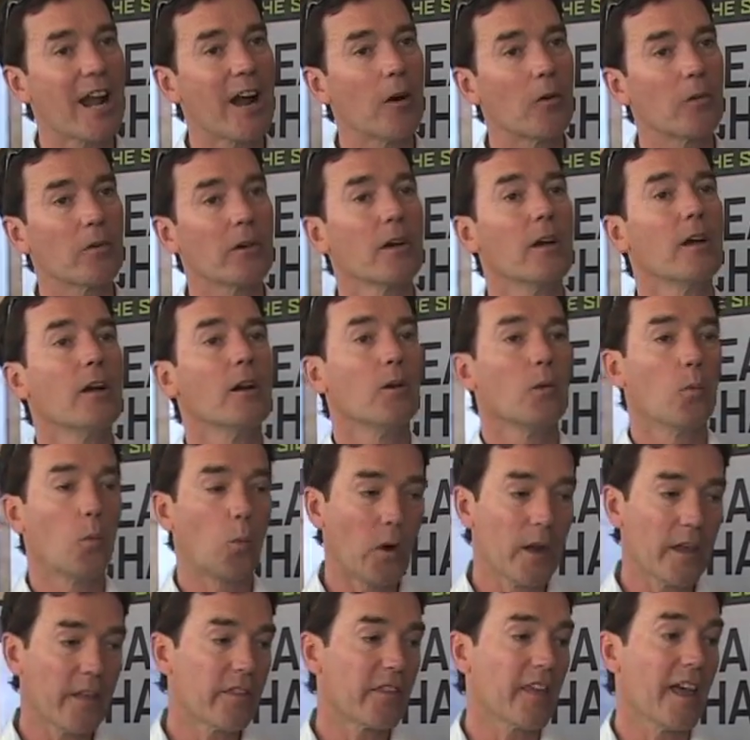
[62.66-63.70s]
out
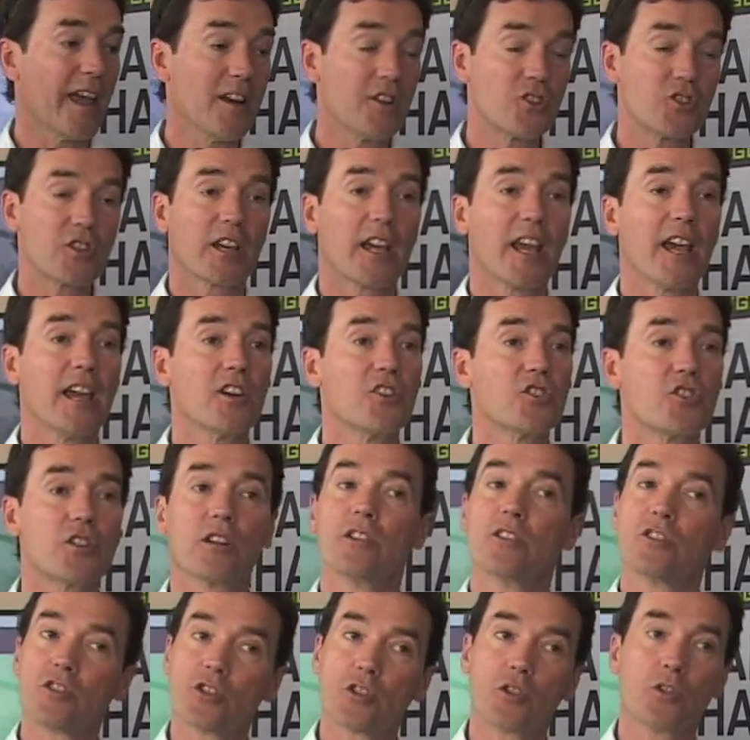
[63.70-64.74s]
with
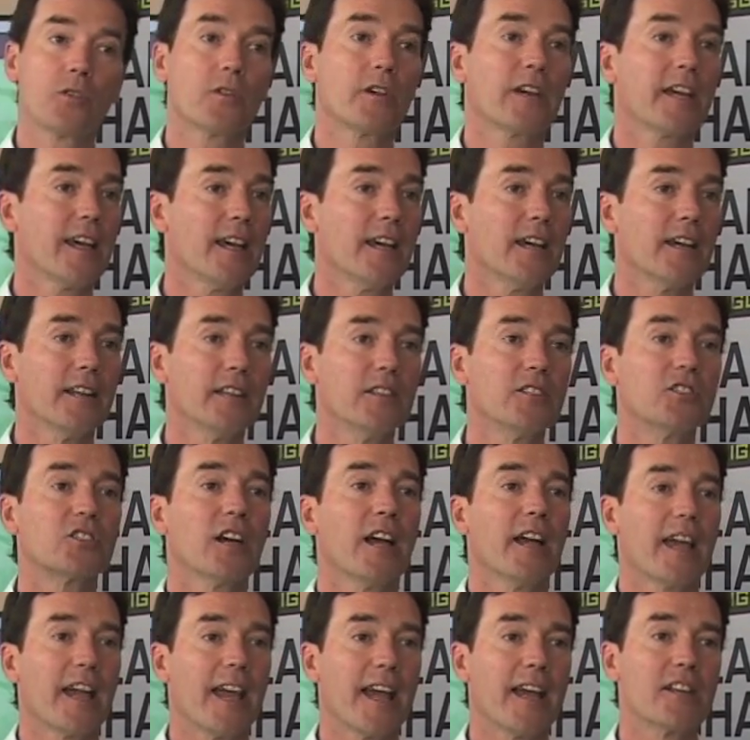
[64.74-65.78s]
education to kids
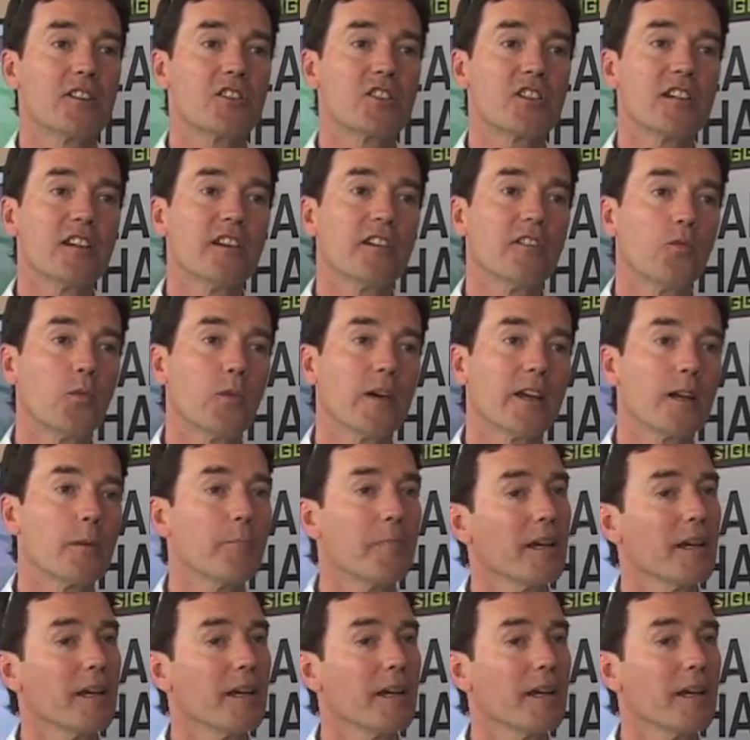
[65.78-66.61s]
and see if we can